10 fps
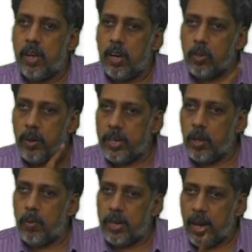
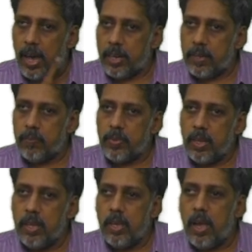21, 21 lakh. lakh
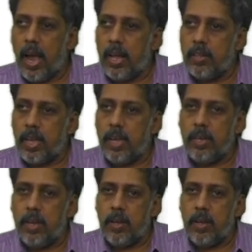and then